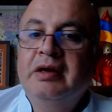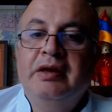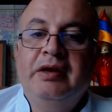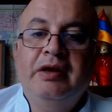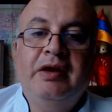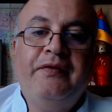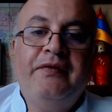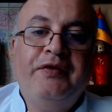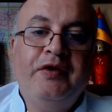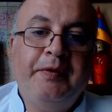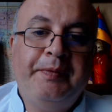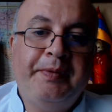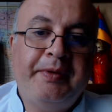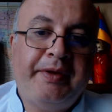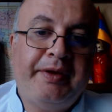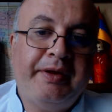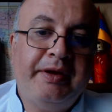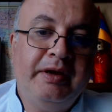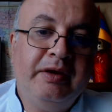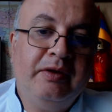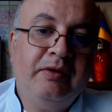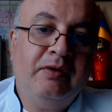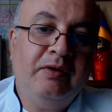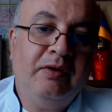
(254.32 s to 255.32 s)

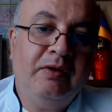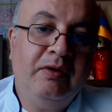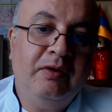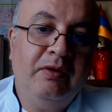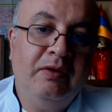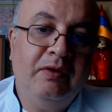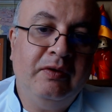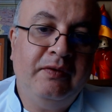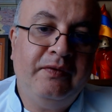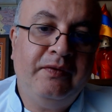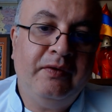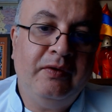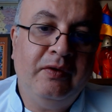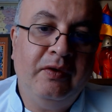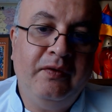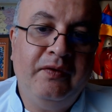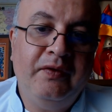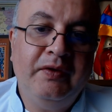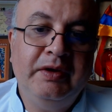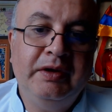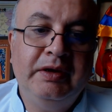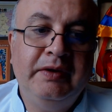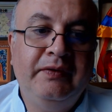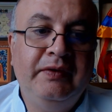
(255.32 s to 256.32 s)
Nephropathy of,
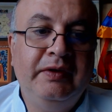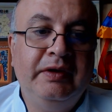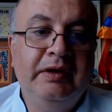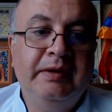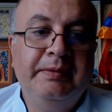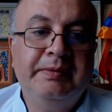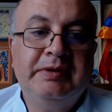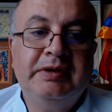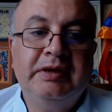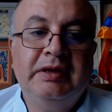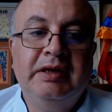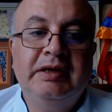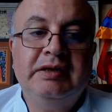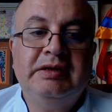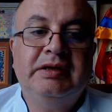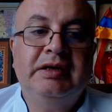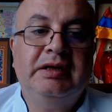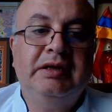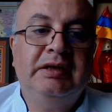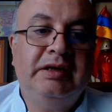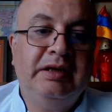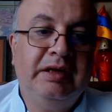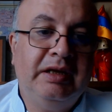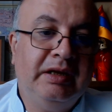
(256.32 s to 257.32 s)
often develops less
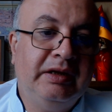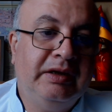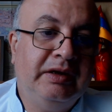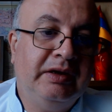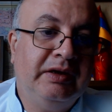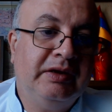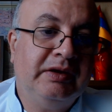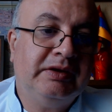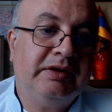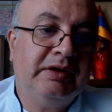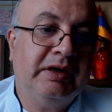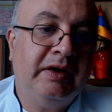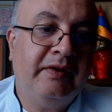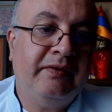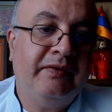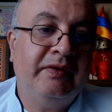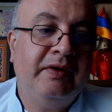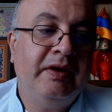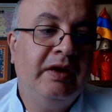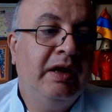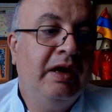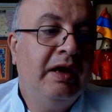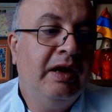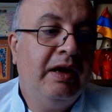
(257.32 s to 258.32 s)
than 10 years of,
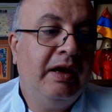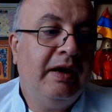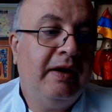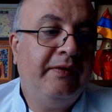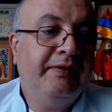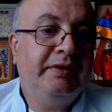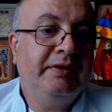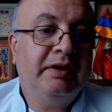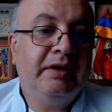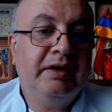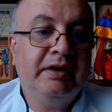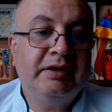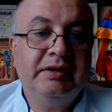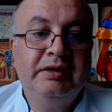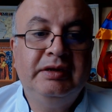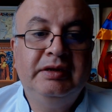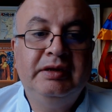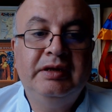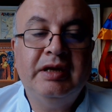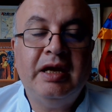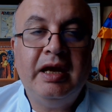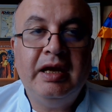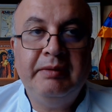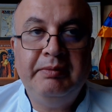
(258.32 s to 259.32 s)
after
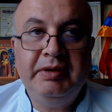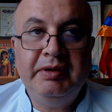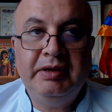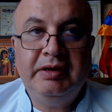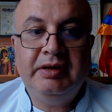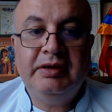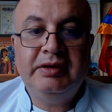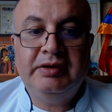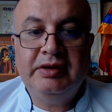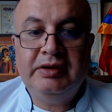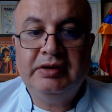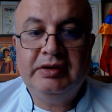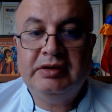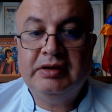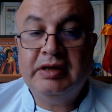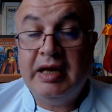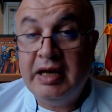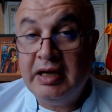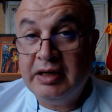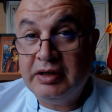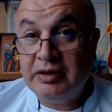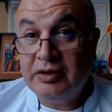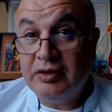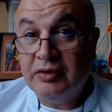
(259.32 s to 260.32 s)
diabetes is
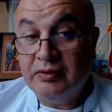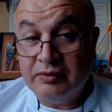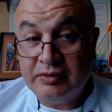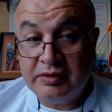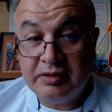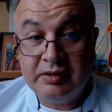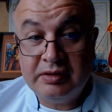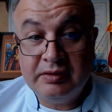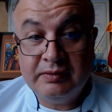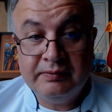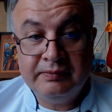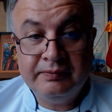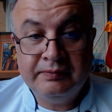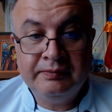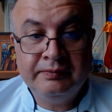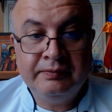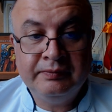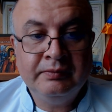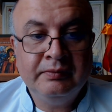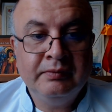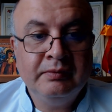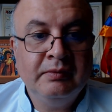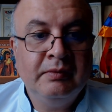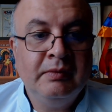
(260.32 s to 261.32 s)
diagnosed.
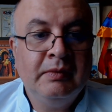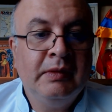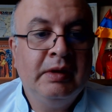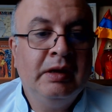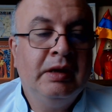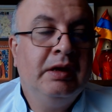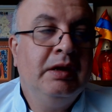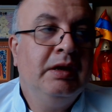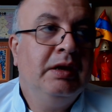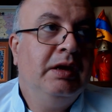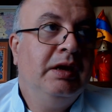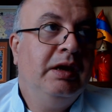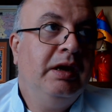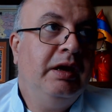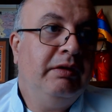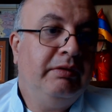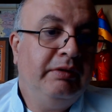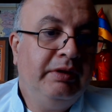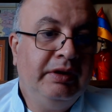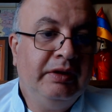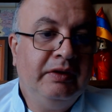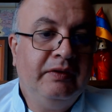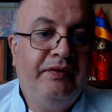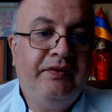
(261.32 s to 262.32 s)

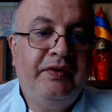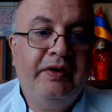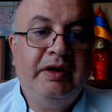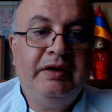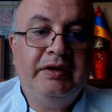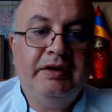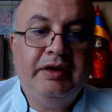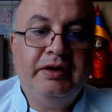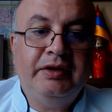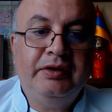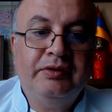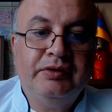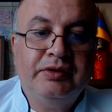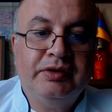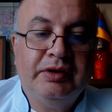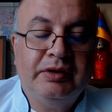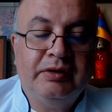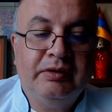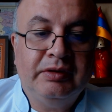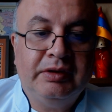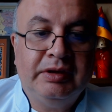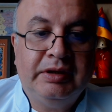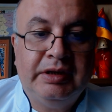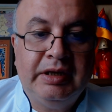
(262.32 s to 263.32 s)
And renal failure
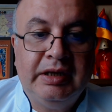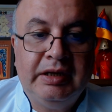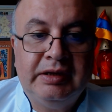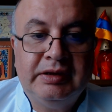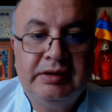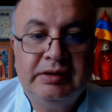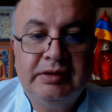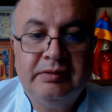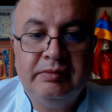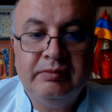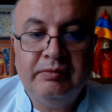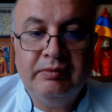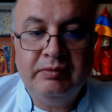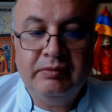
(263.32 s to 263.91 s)
usually takes